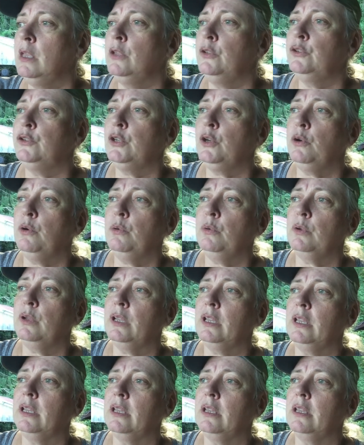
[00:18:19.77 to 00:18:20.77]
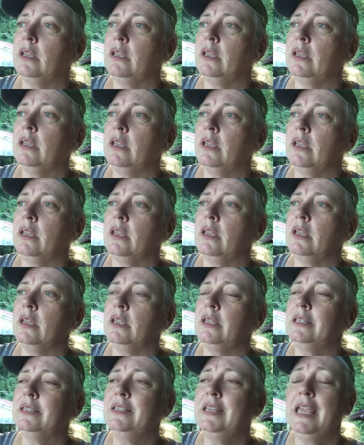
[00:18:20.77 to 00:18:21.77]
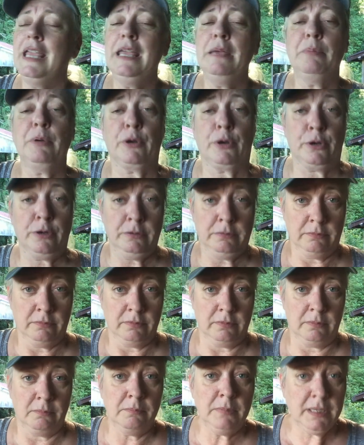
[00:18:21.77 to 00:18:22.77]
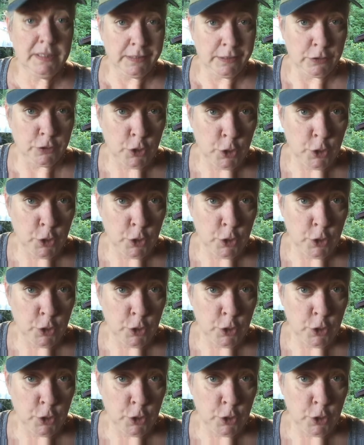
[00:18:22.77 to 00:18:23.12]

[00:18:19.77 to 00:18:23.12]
So his neighbor, Mrs.